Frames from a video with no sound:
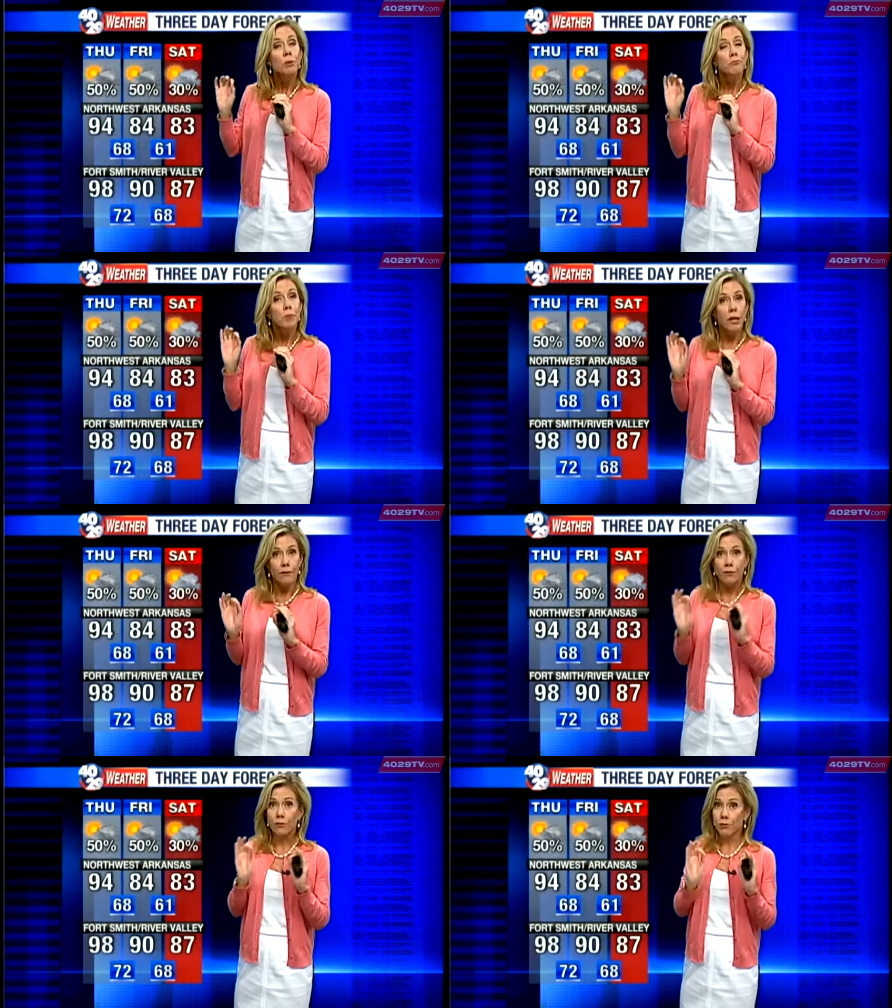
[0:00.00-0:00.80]
but
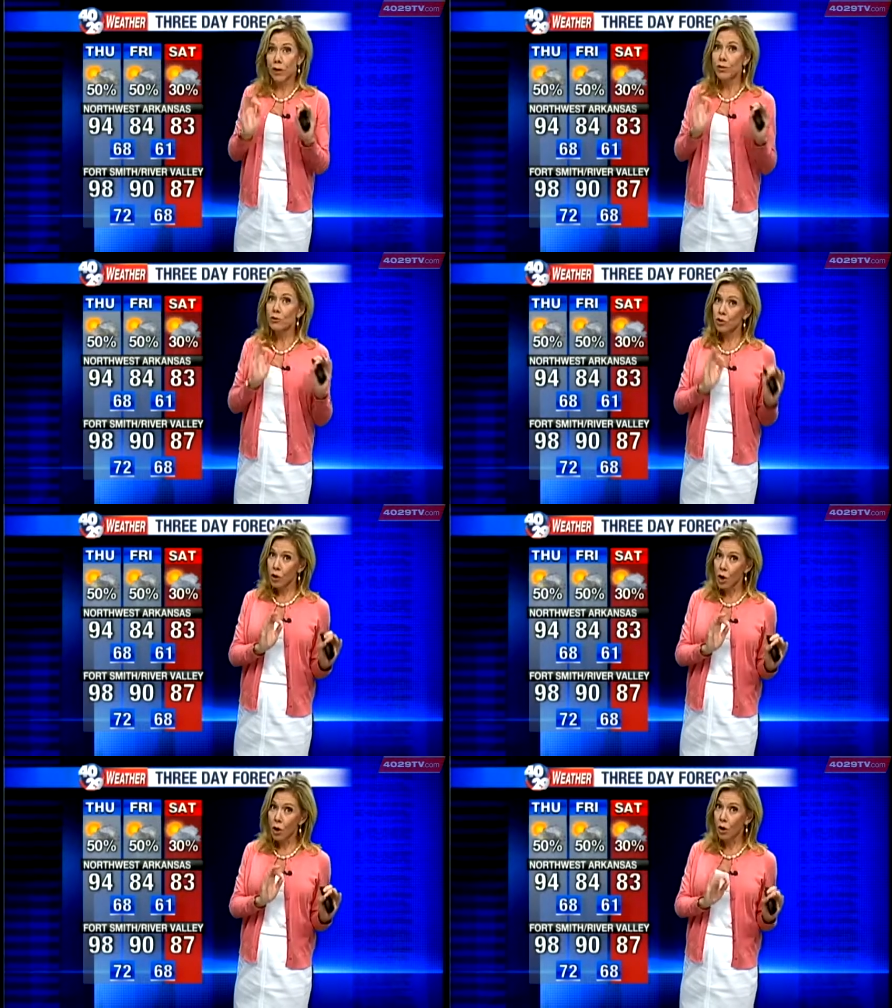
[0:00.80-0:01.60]
if the front
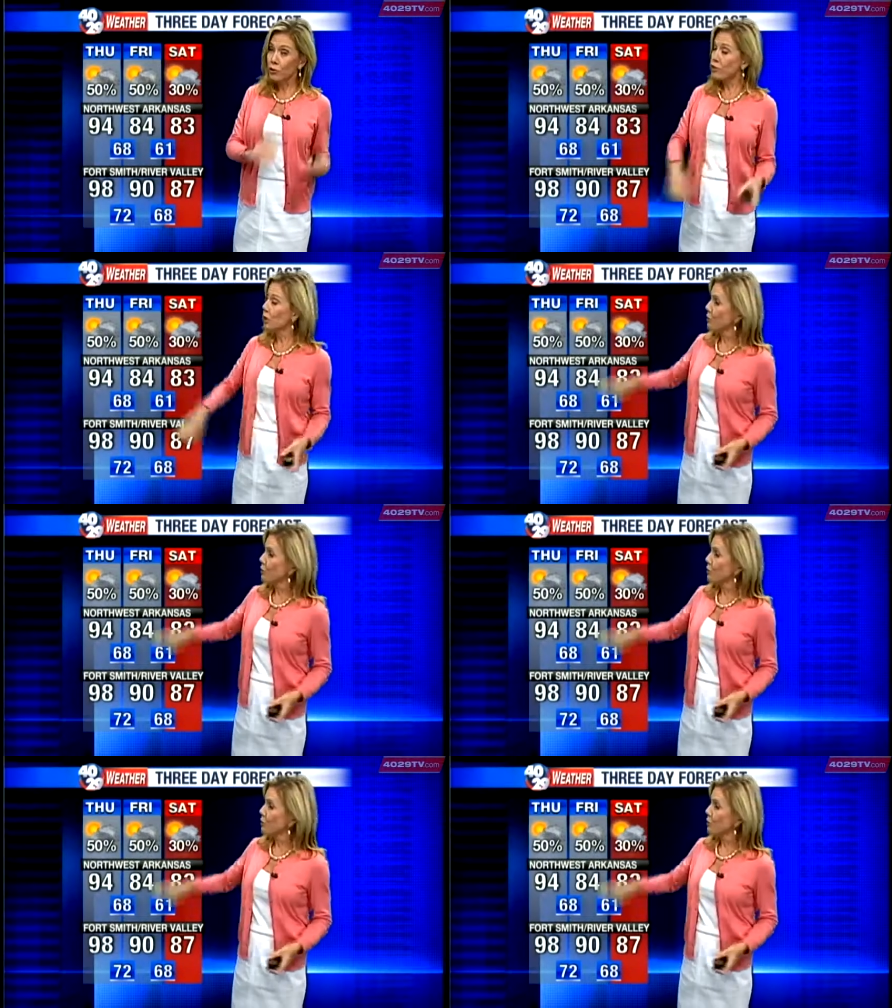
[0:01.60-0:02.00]
stalls,